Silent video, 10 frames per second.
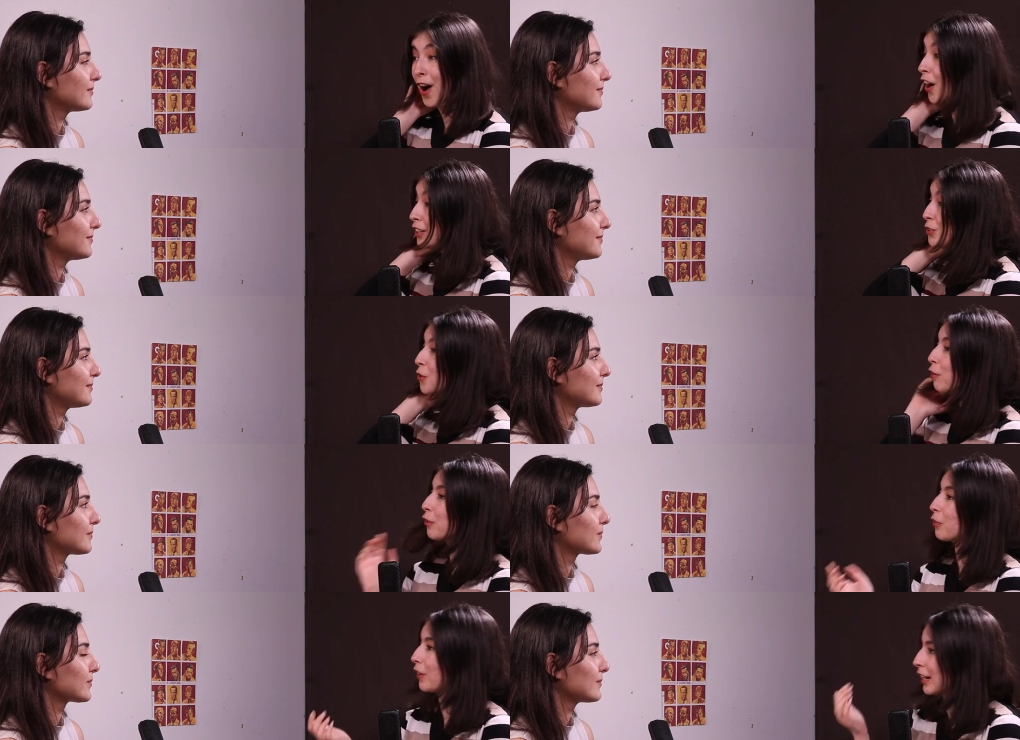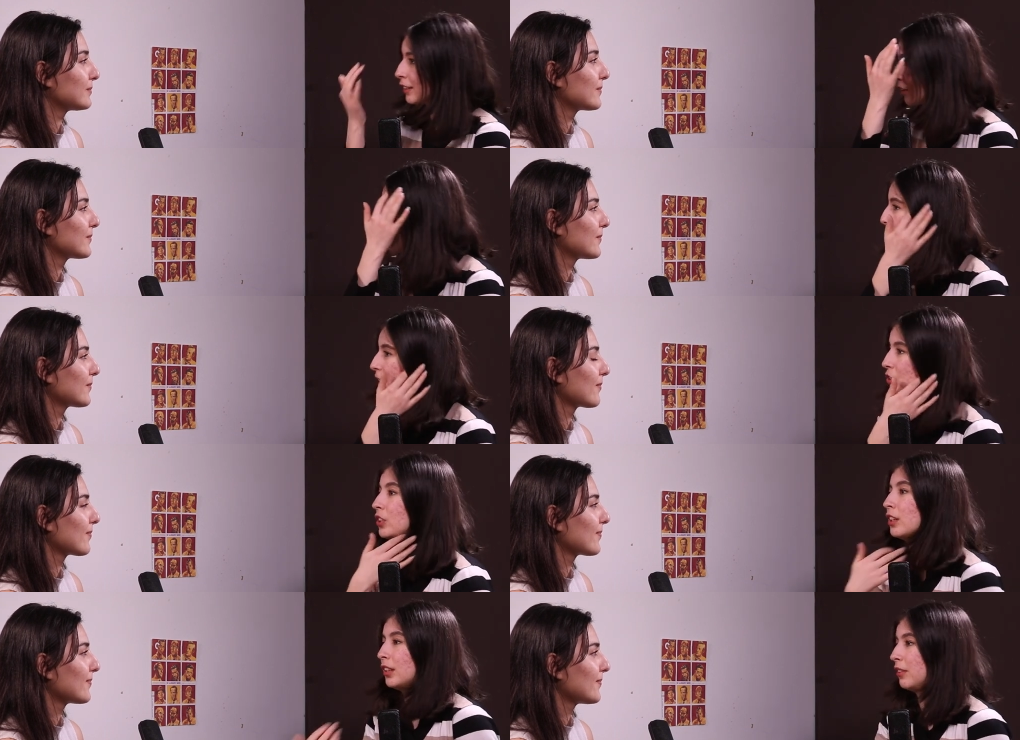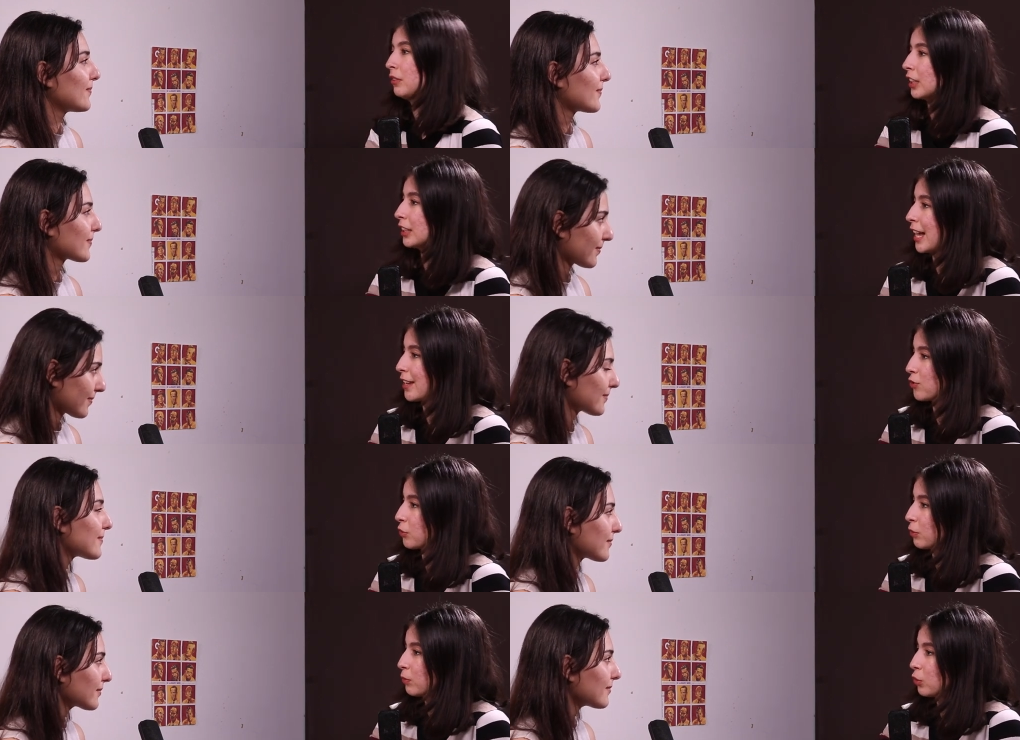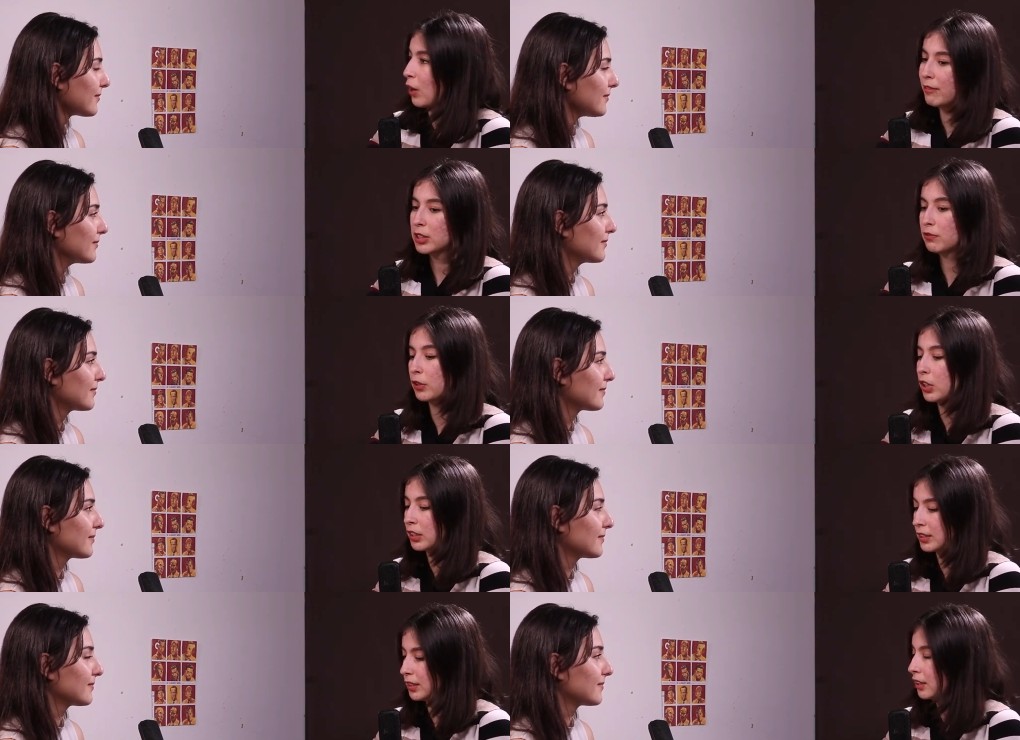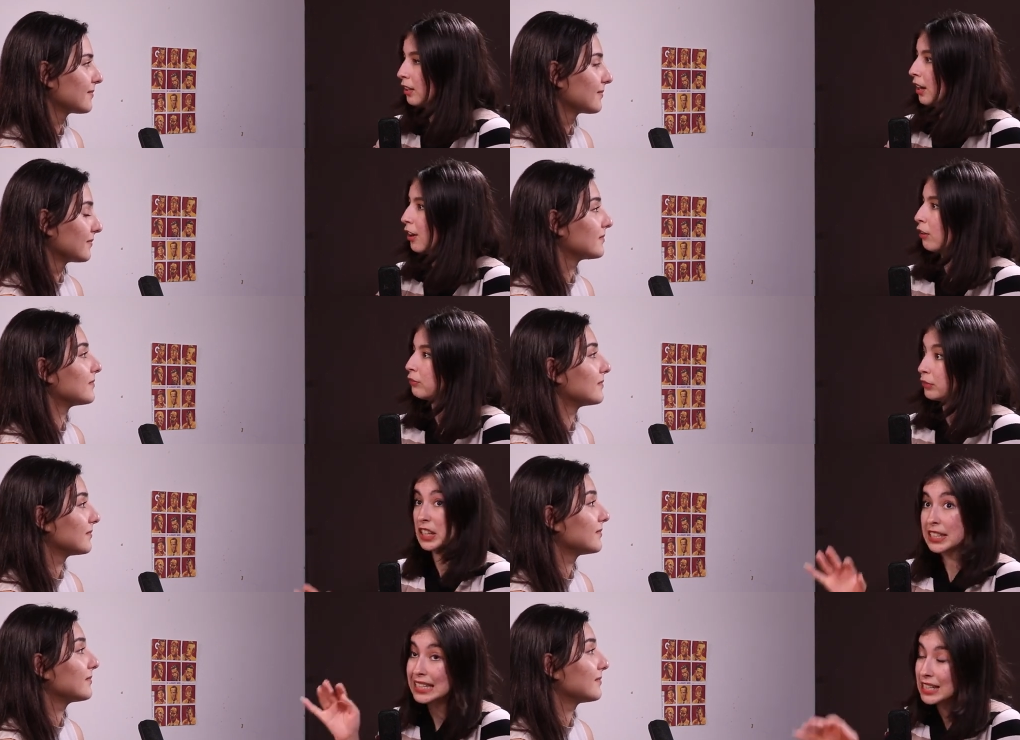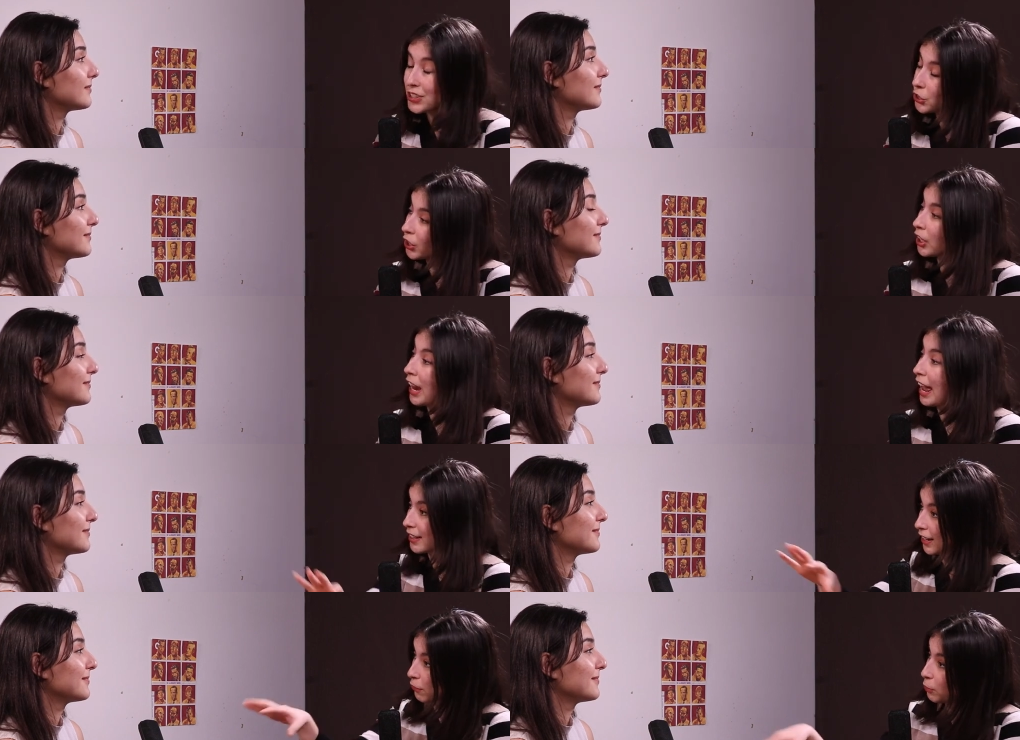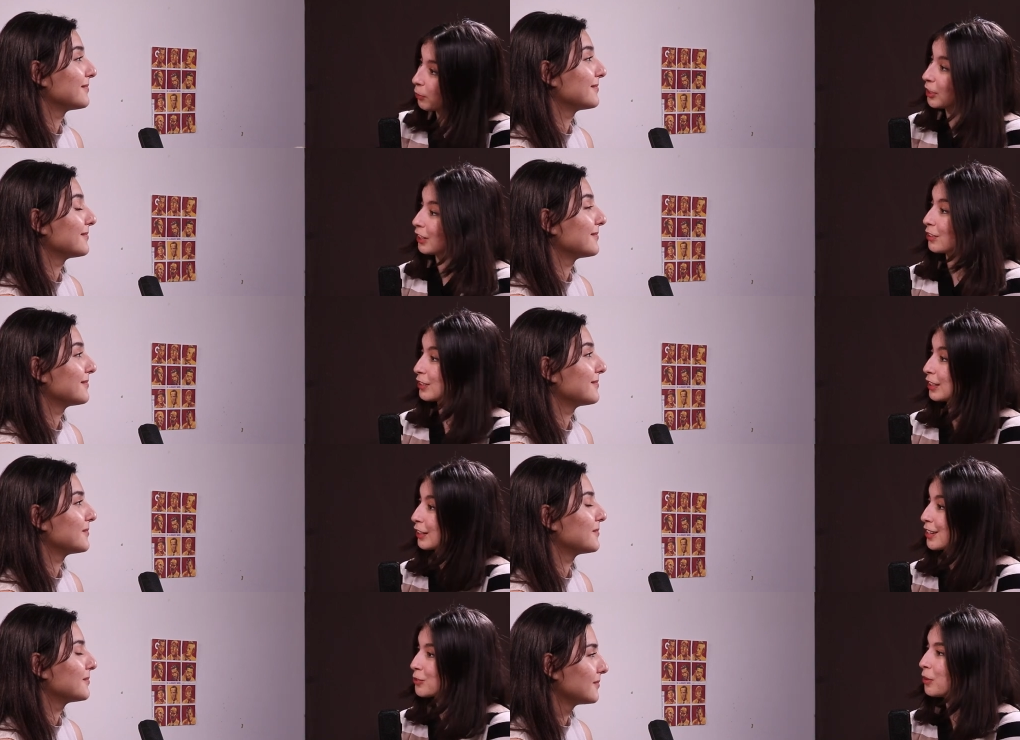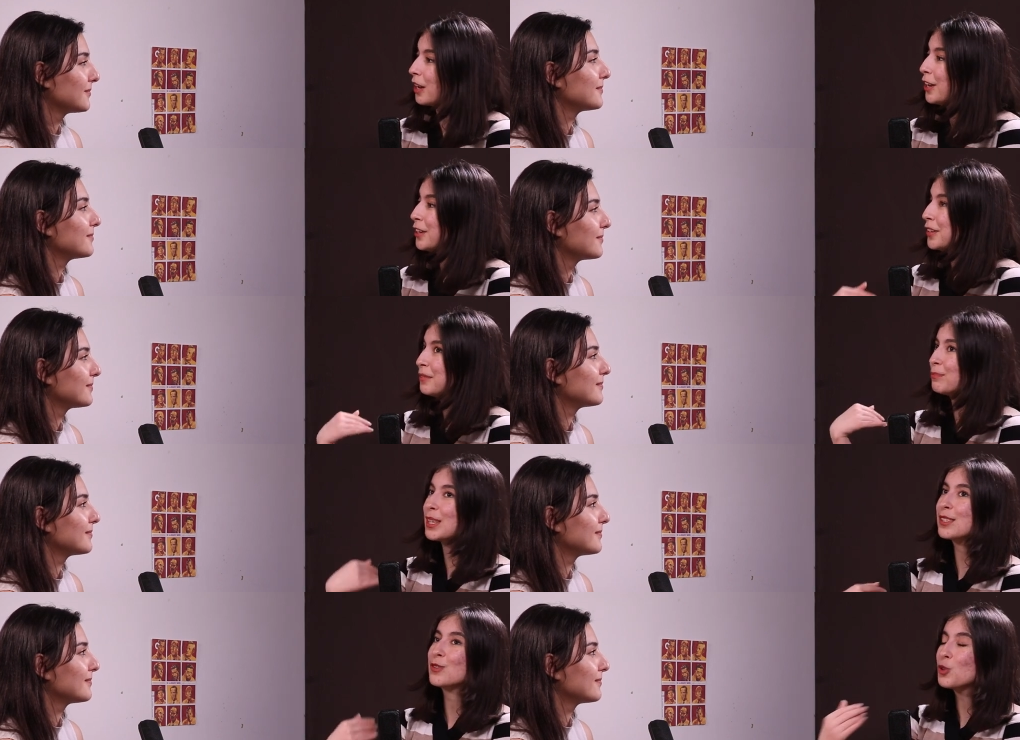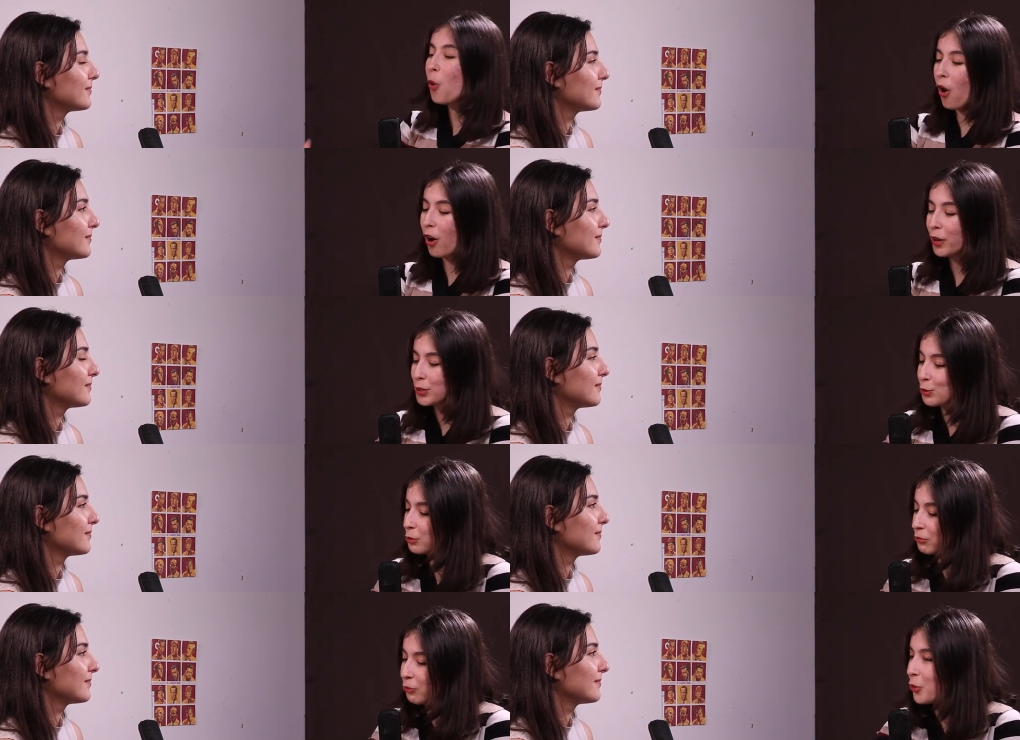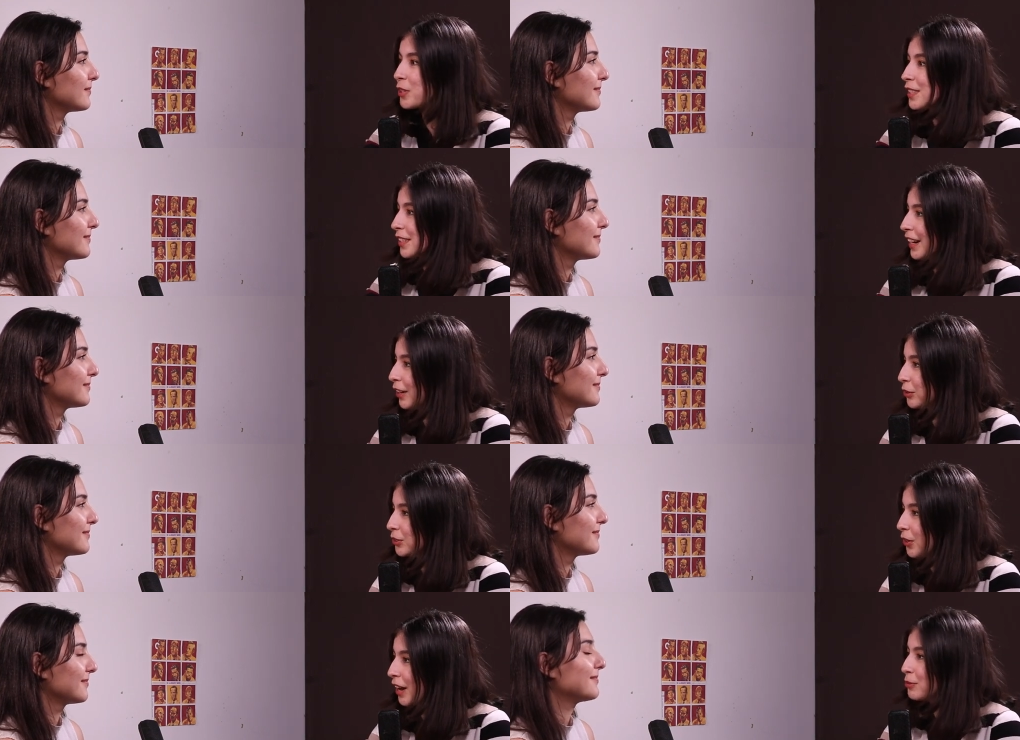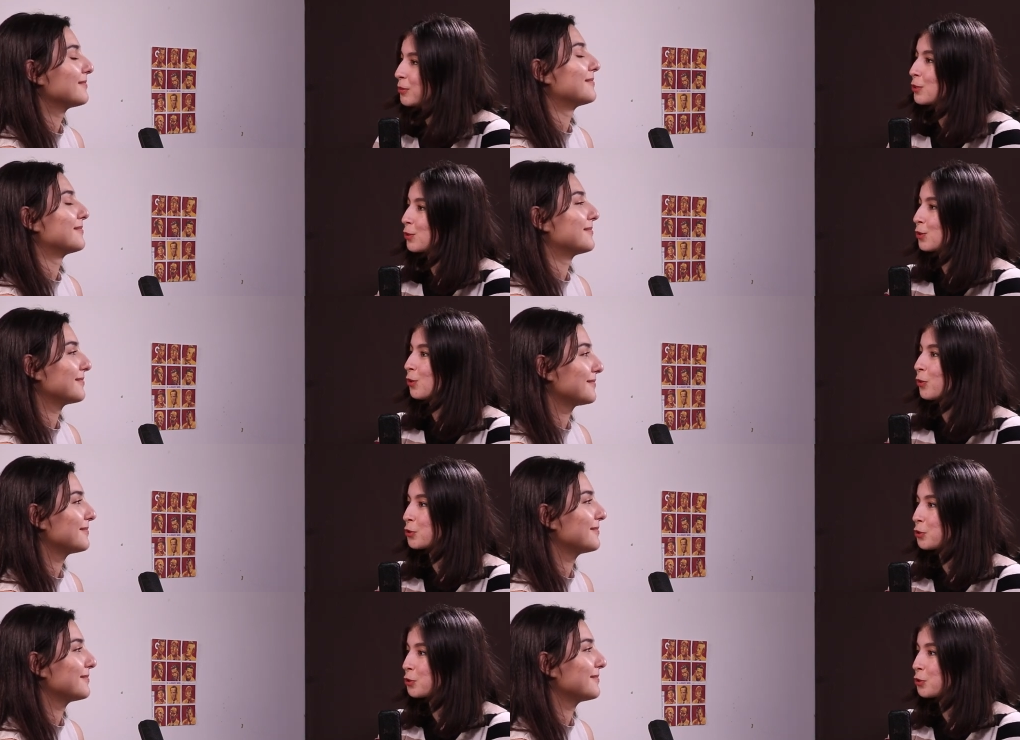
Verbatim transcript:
Speaker 1: I know for a fact, like imagine even a classroom, you have a different idea mm. of mm-hmm. the teacher and everybody else in the classroom. It's so hard to voice it out. You have to be so